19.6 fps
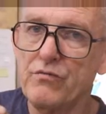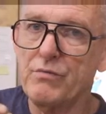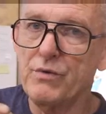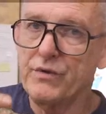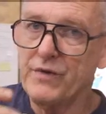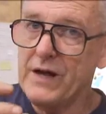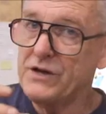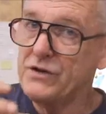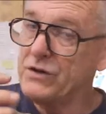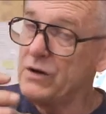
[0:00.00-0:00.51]
but
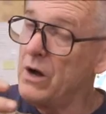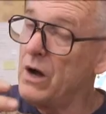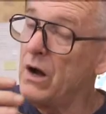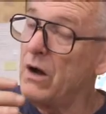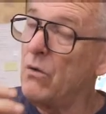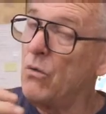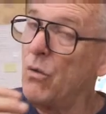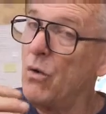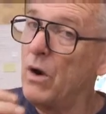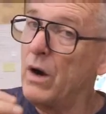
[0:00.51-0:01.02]
that's
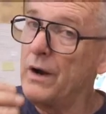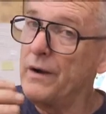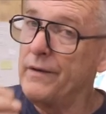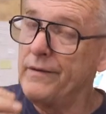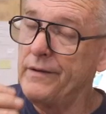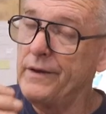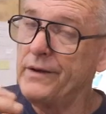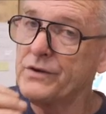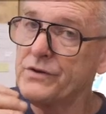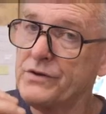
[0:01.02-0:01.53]
not what
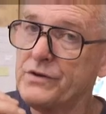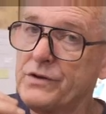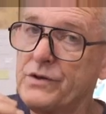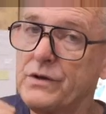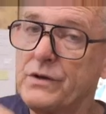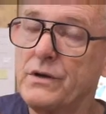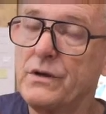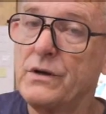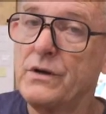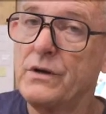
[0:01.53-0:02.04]
this
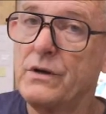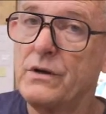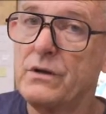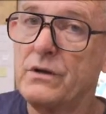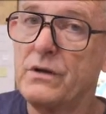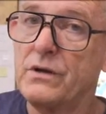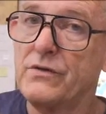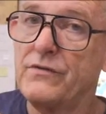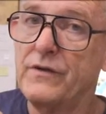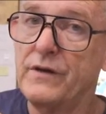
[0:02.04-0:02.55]

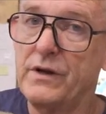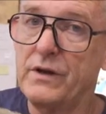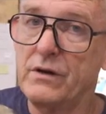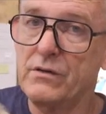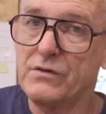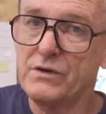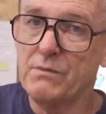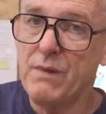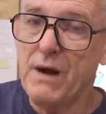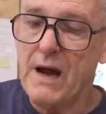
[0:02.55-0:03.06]
this video
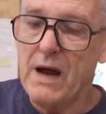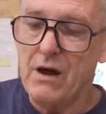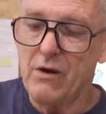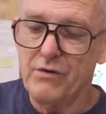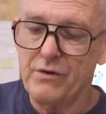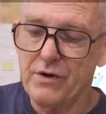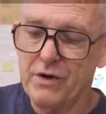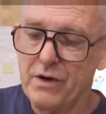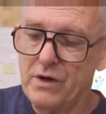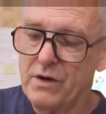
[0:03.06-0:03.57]
is
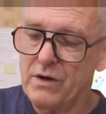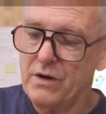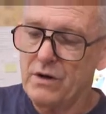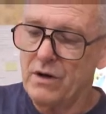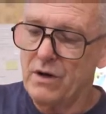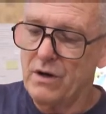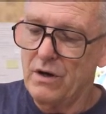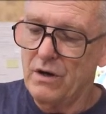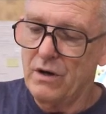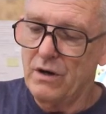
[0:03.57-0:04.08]
about
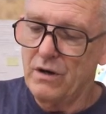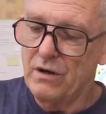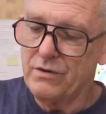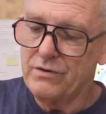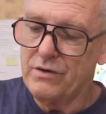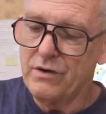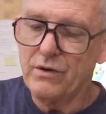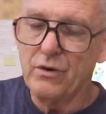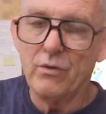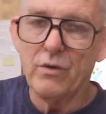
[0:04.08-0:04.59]
uh,
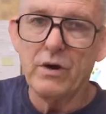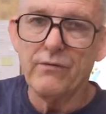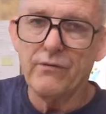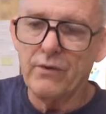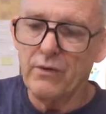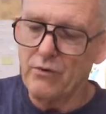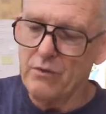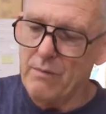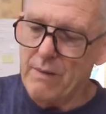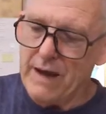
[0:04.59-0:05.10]
it's a little
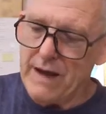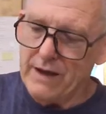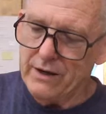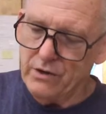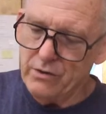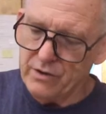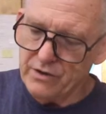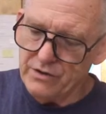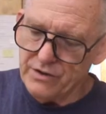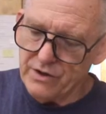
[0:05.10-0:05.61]
rougher on the back.
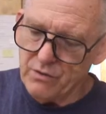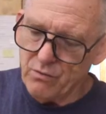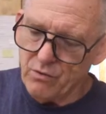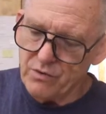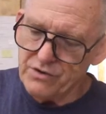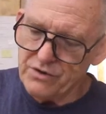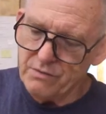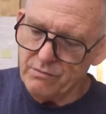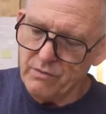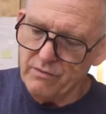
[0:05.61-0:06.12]
You can see where
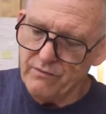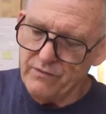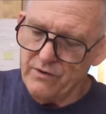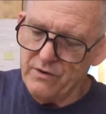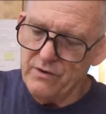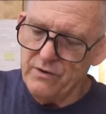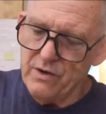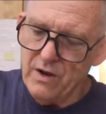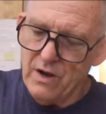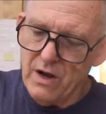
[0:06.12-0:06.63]
some of
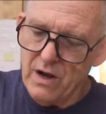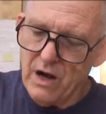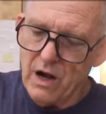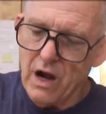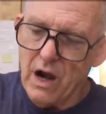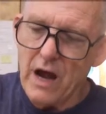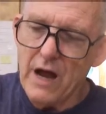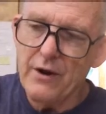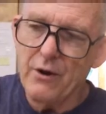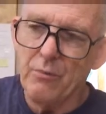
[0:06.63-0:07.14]
the
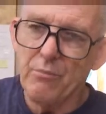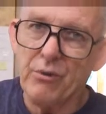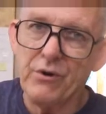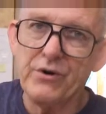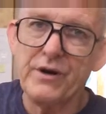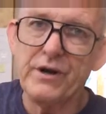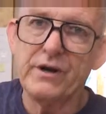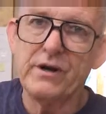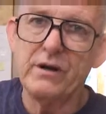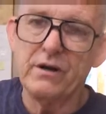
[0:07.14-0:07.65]
lighter
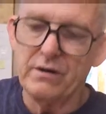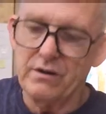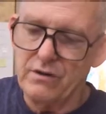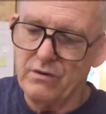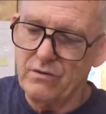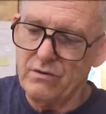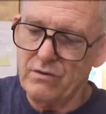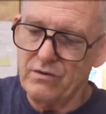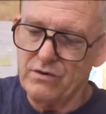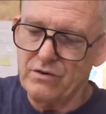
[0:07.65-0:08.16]
particulate
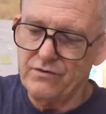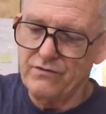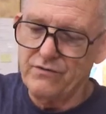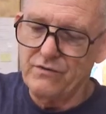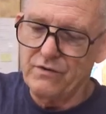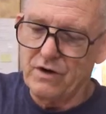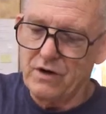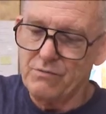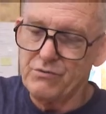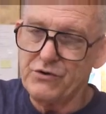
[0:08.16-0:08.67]

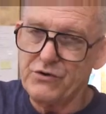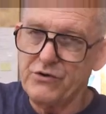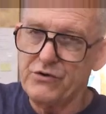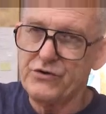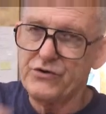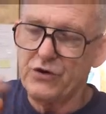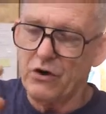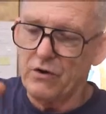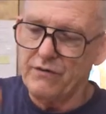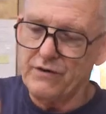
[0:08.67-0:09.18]
comes to the
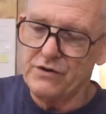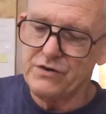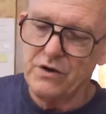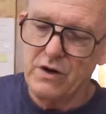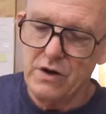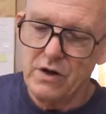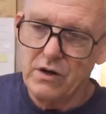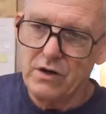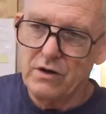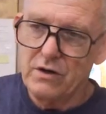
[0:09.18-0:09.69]
surface.
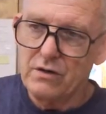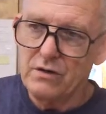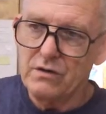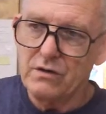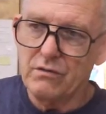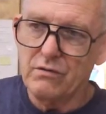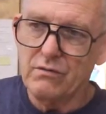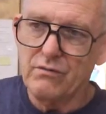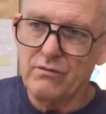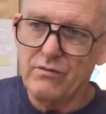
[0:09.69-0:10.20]

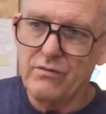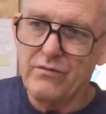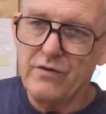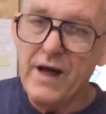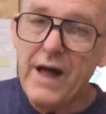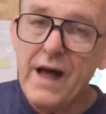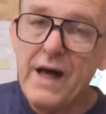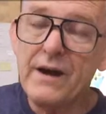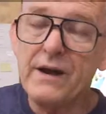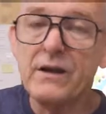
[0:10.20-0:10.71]
So
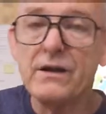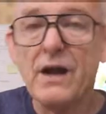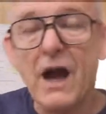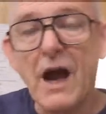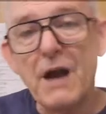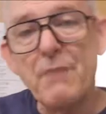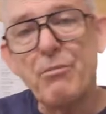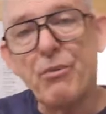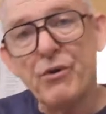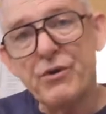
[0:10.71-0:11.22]
that is
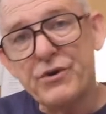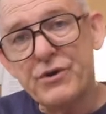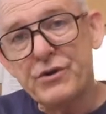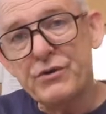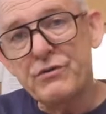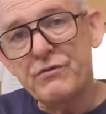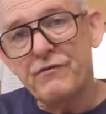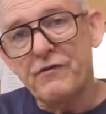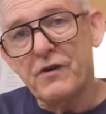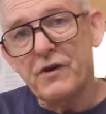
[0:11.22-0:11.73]

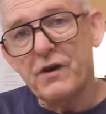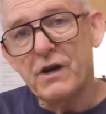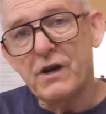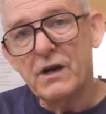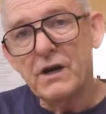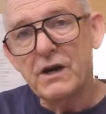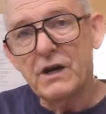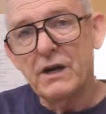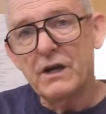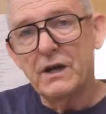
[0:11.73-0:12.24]
hypertufa,
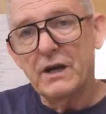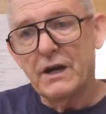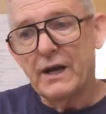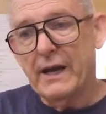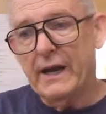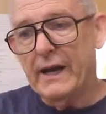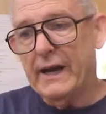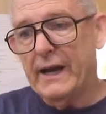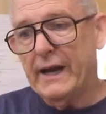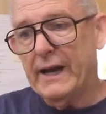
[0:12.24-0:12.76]

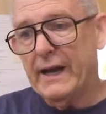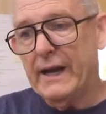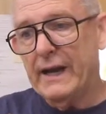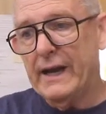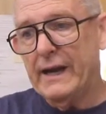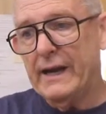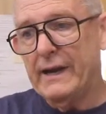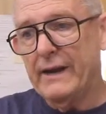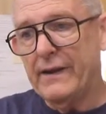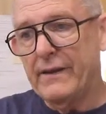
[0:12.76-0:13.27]

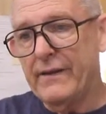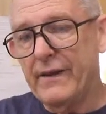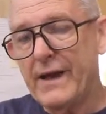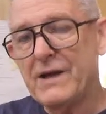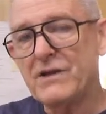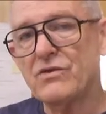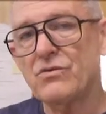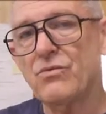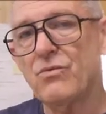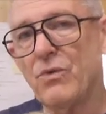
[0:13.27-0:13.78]
and
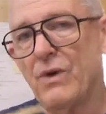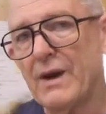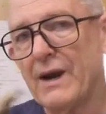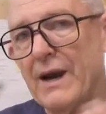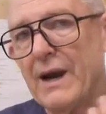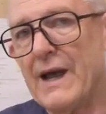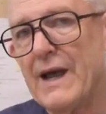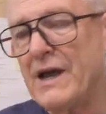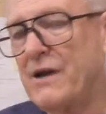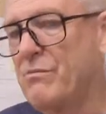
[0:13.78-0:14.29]
that's what
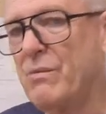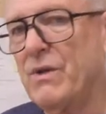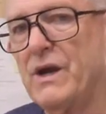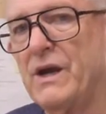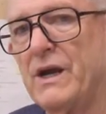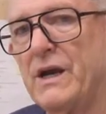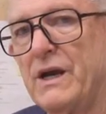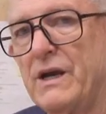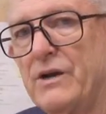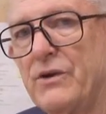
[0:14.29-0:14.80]
led
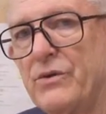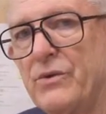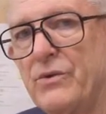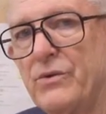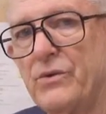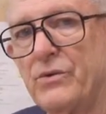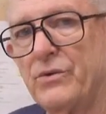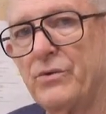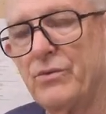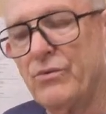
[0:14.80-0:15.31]
me
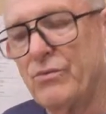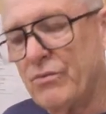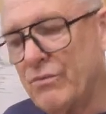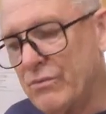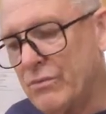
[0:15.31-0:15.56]
to